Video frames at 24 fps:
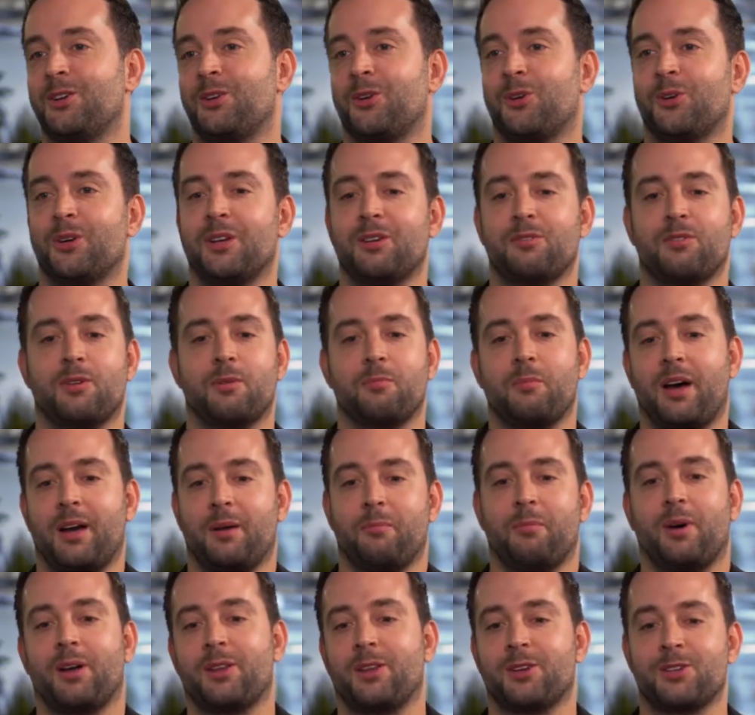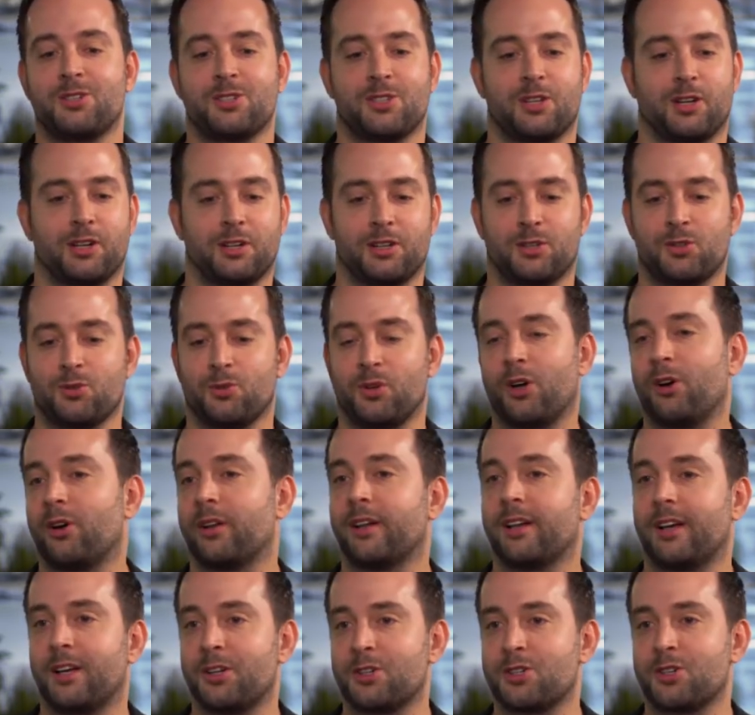know, even my mother started doing
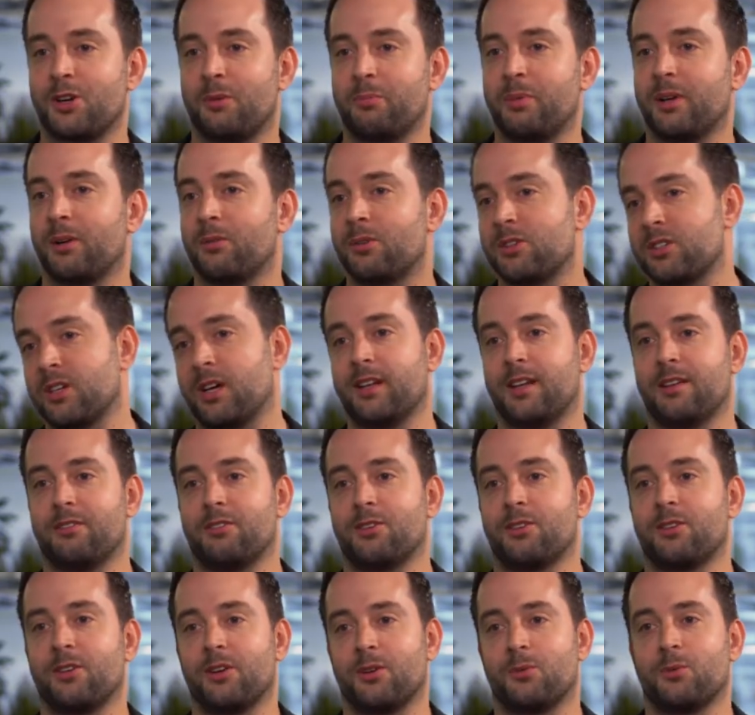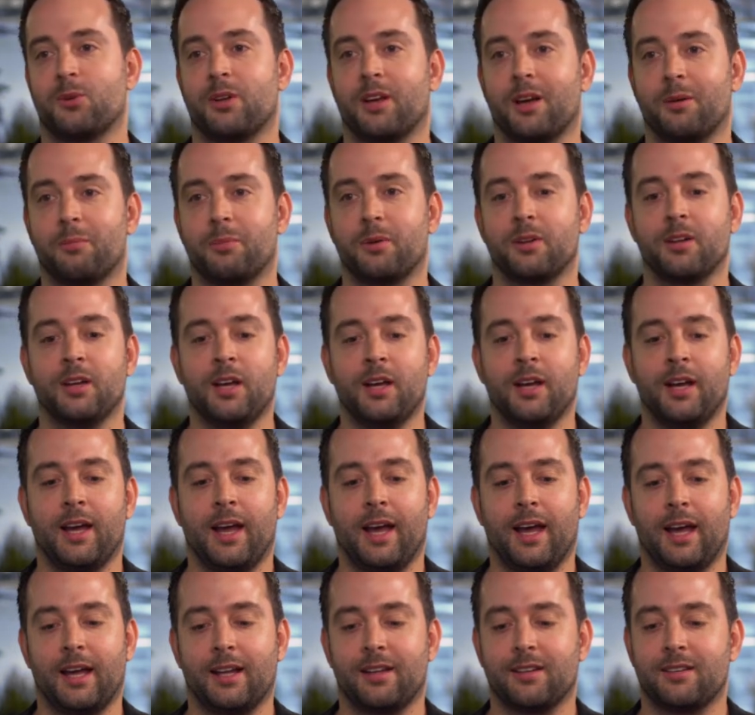online shopping, which I never thought would happen.
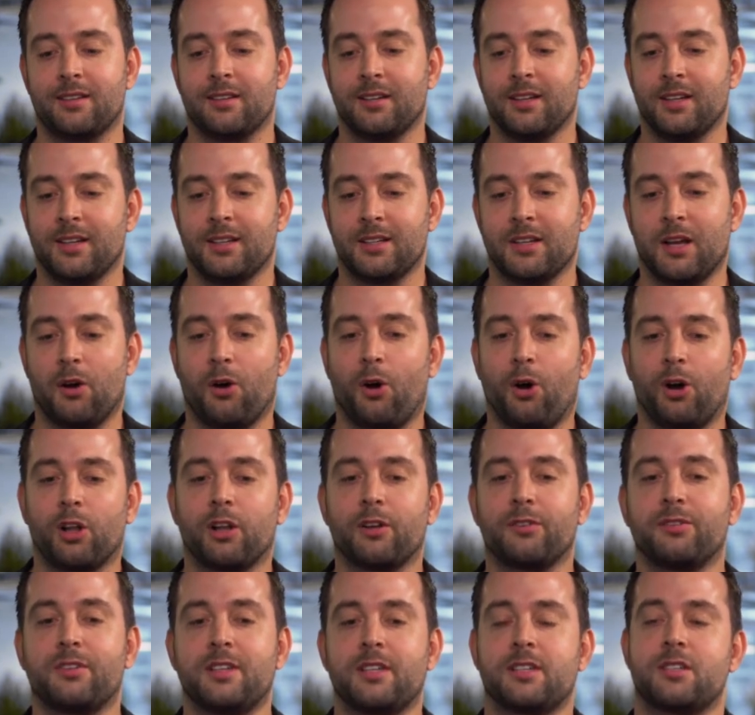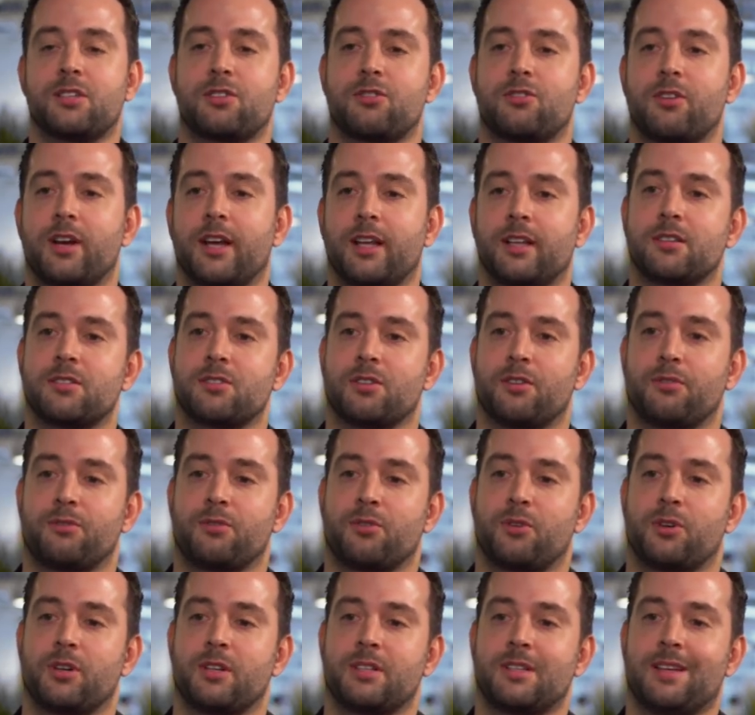And all of these trends, of
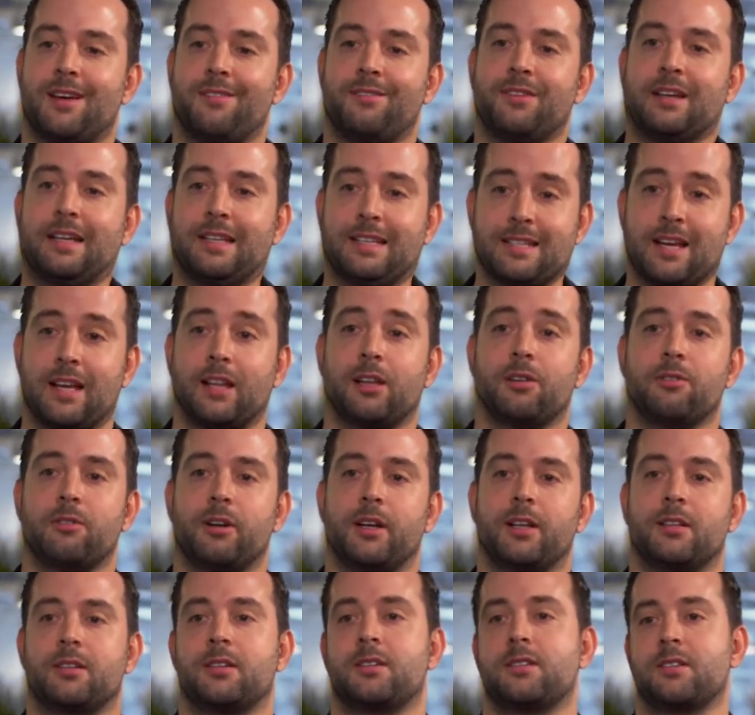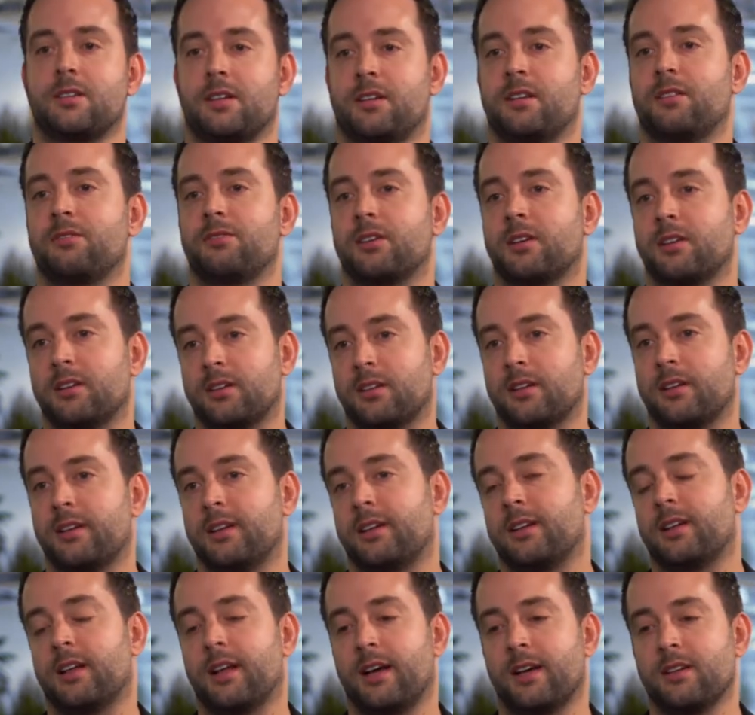course, have accelerated significantly
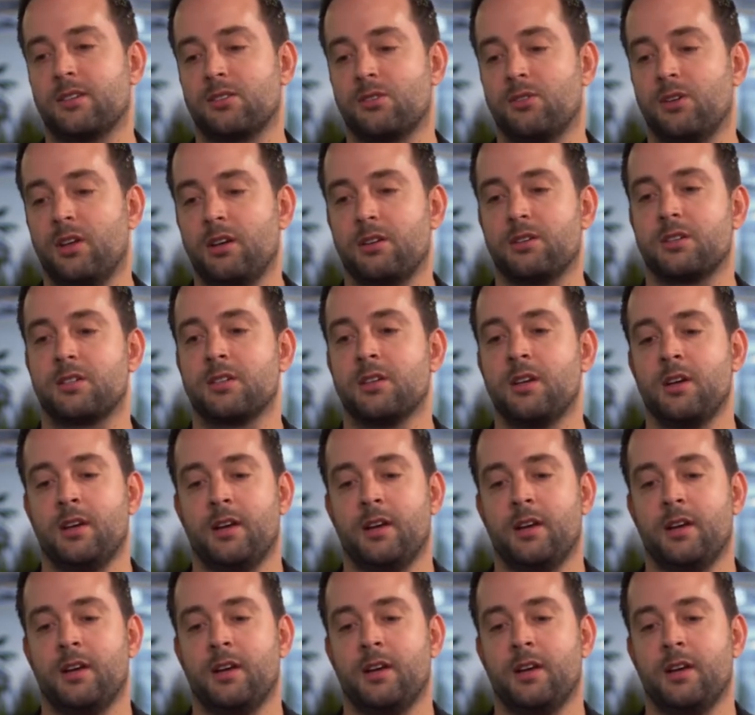in the last 2 years.